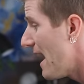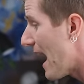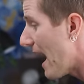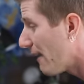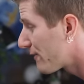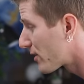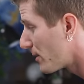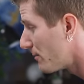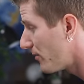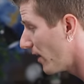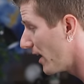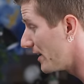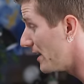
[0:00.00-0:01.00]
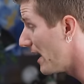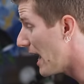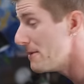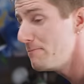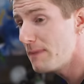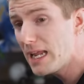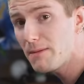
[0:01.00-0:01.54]
have some fun
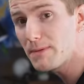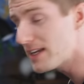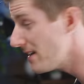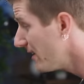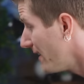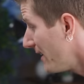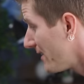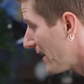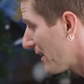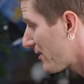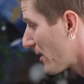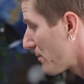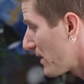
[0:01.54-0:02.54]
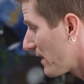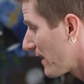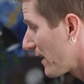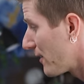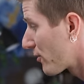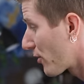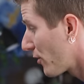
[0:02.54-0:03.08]
and maybe take something
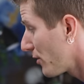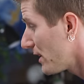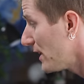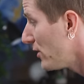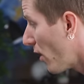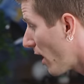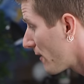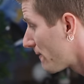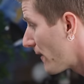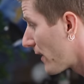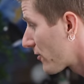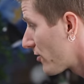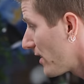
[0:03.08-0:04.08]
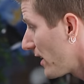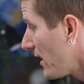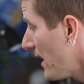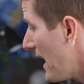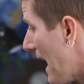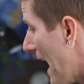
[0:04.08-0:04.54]
that is currently non-functioning